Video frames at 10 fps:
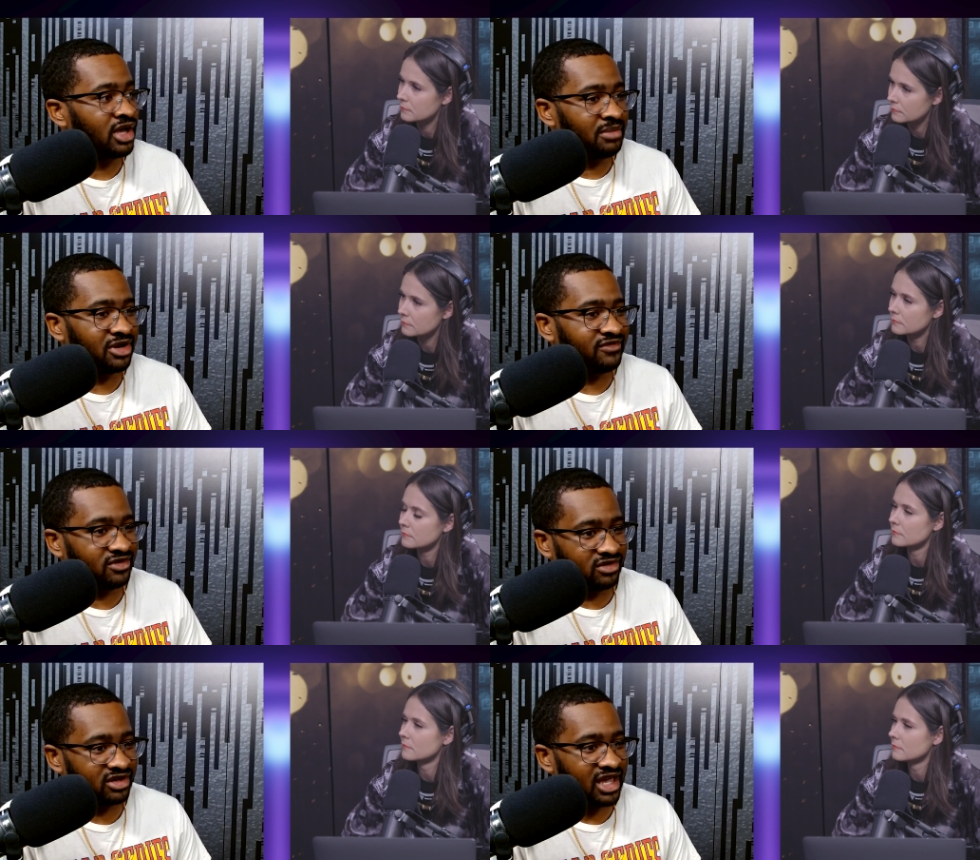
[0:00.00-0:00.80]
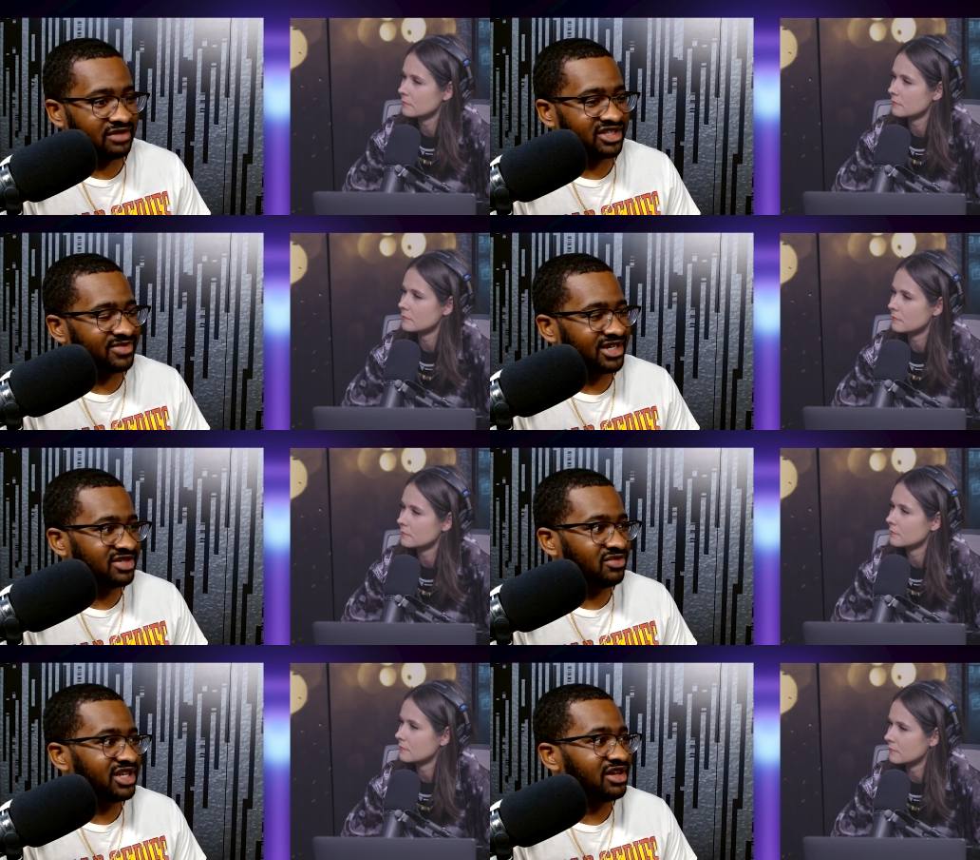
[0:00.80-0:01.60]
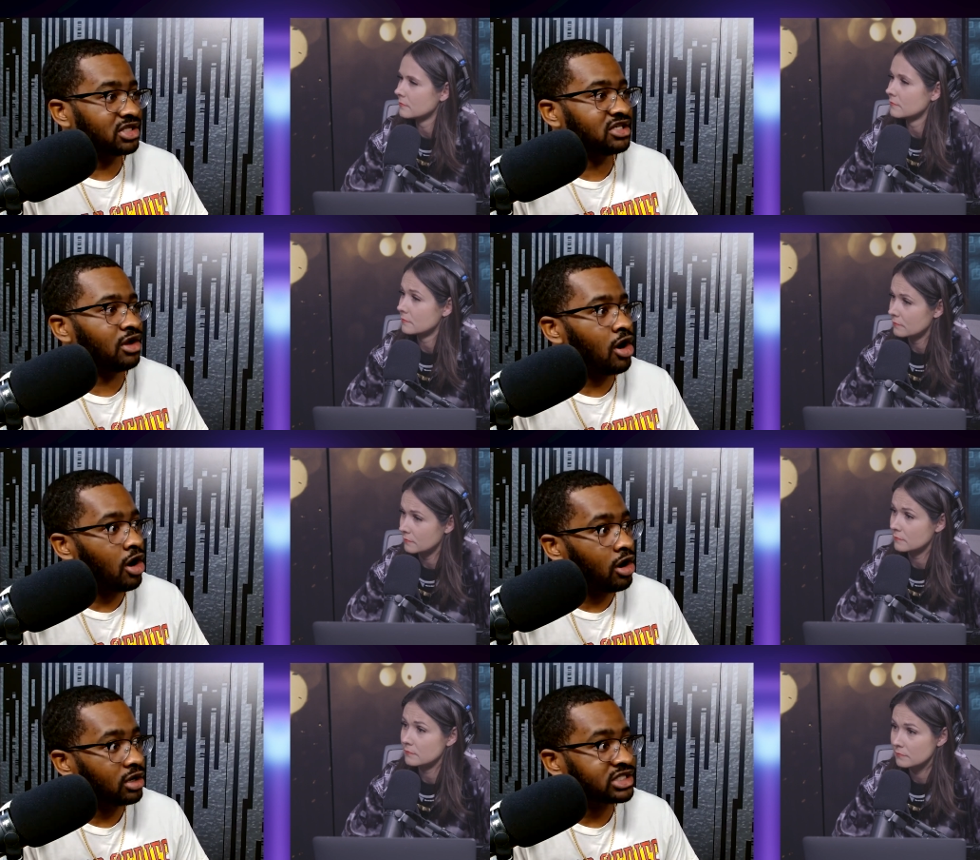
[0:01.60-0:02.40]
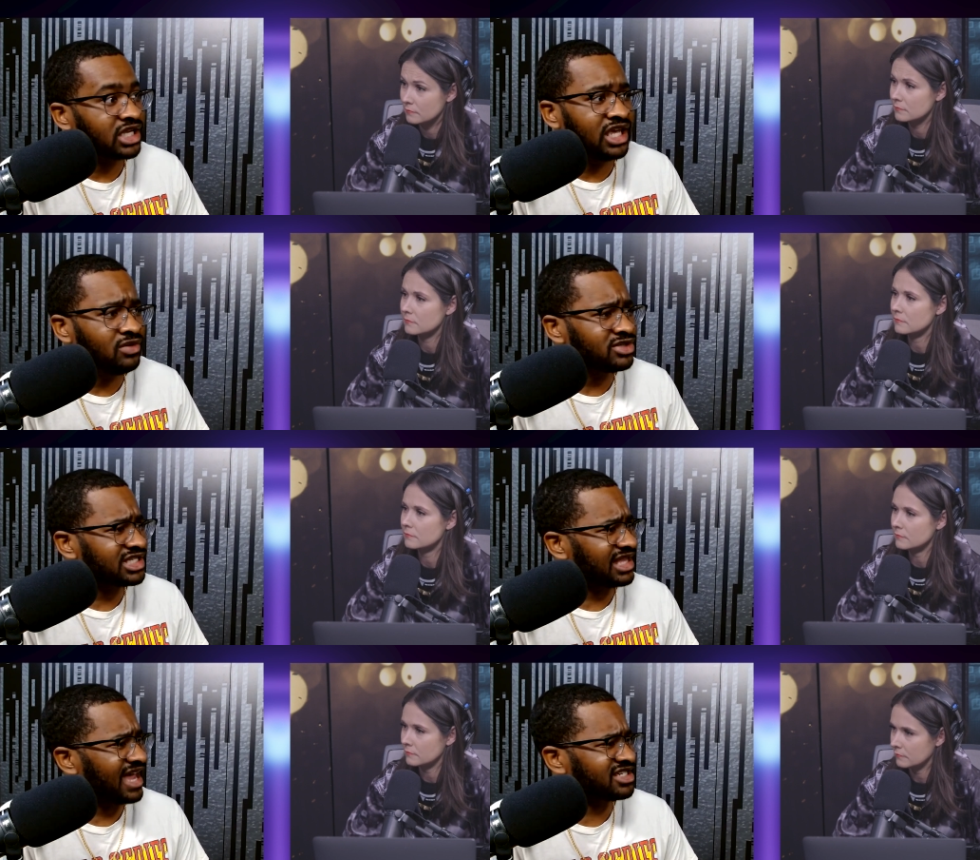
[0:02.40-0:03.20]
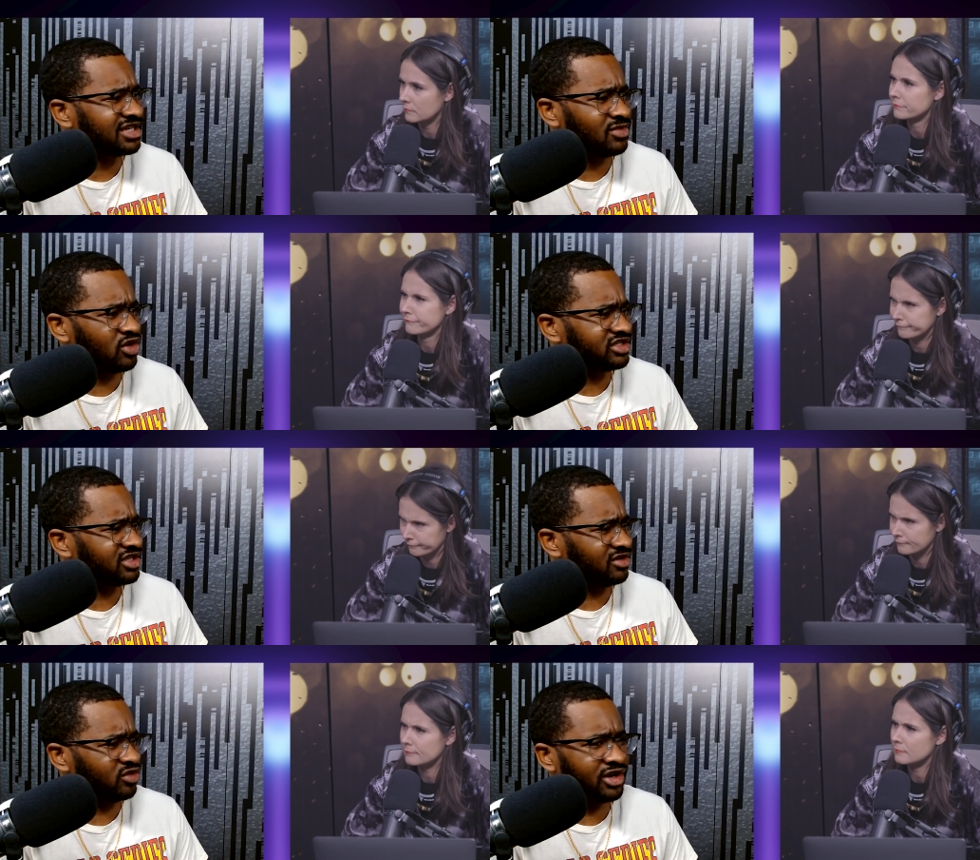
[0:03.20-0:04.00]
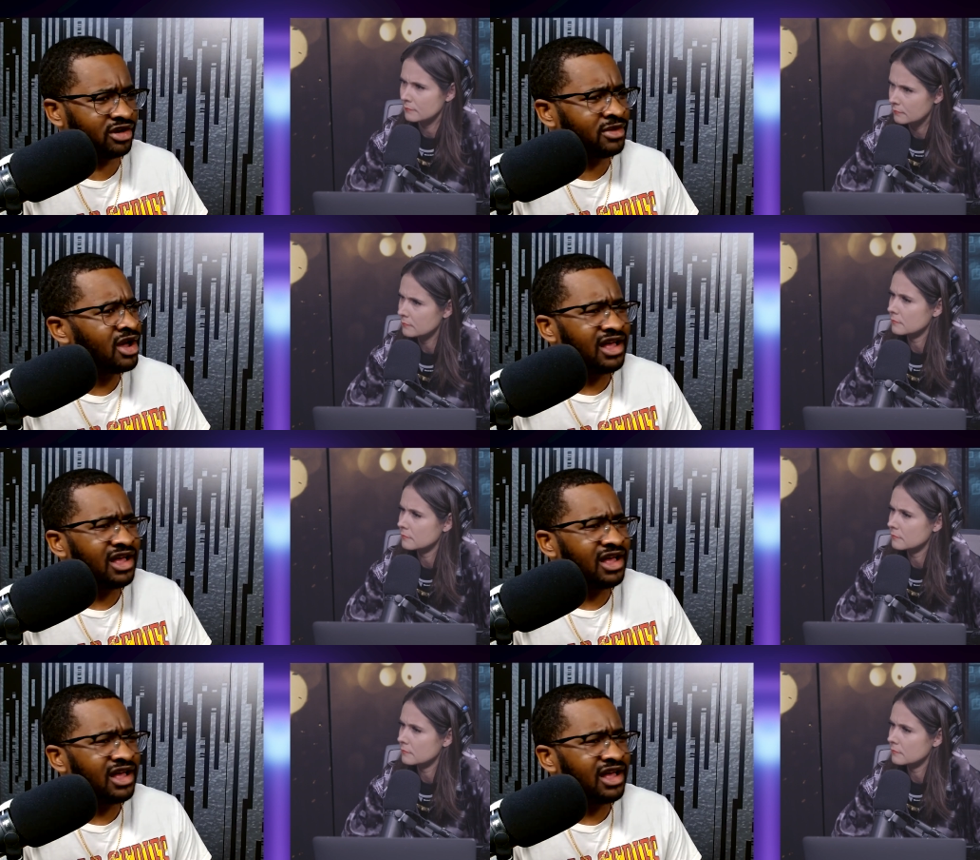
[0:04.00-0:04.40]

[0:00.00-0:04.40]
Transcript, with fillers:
Speaker 1: But if you look at him, especially when he got to the Hawks, he mm-hmm. was slashing more to the rim.